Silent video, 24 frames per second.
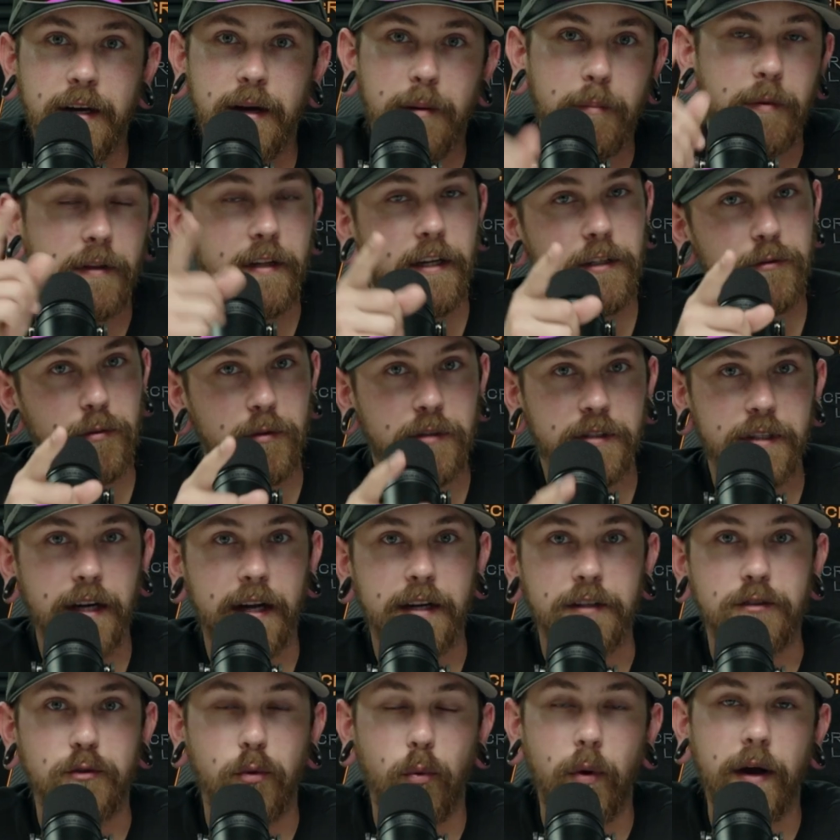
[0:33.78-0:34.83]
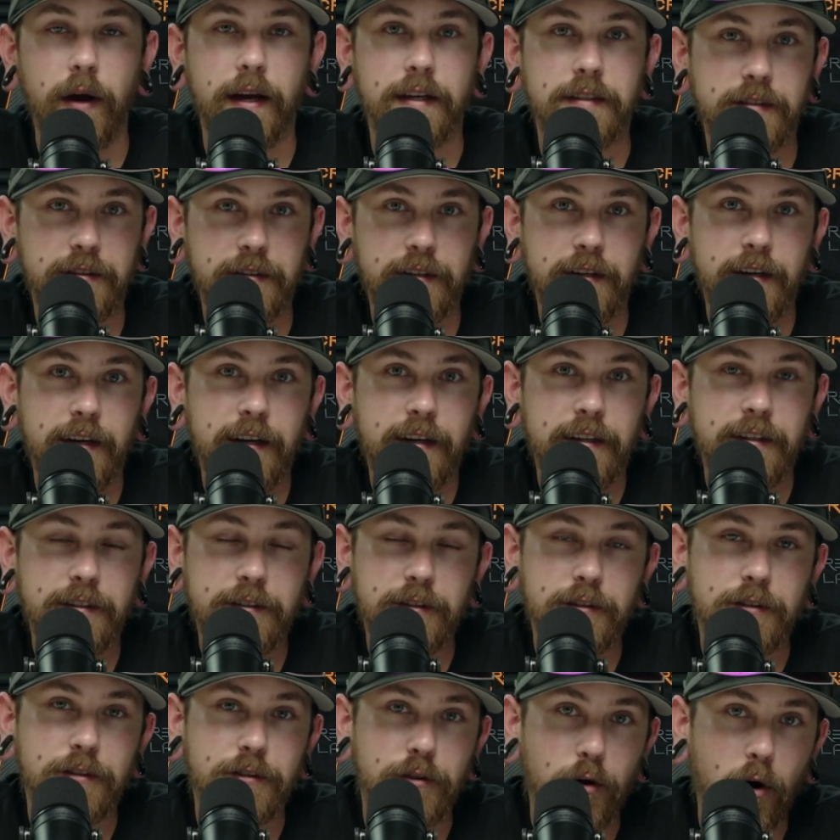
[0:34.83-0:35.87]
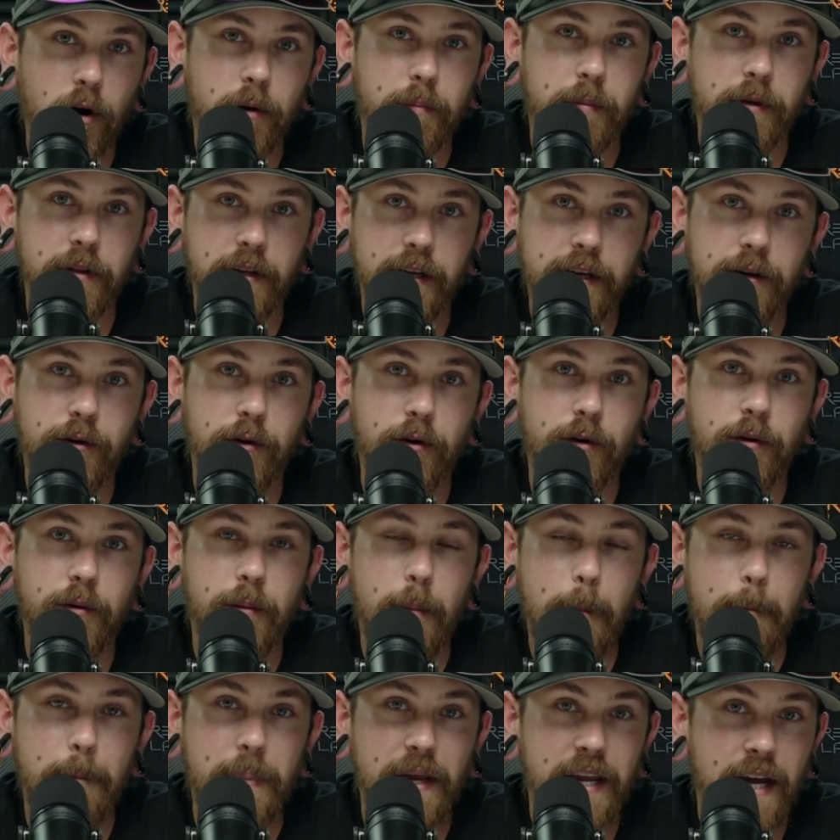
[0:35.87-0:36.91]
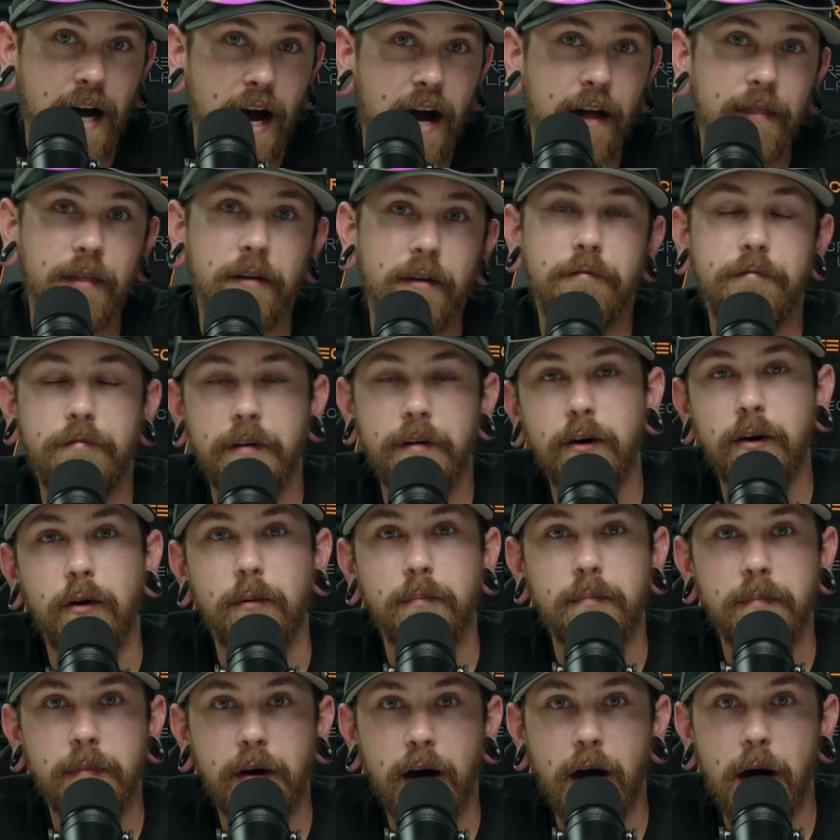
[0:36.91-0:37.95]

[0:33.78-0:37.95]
but this one's got a twist. This is Dark But Legal Beyond the Film,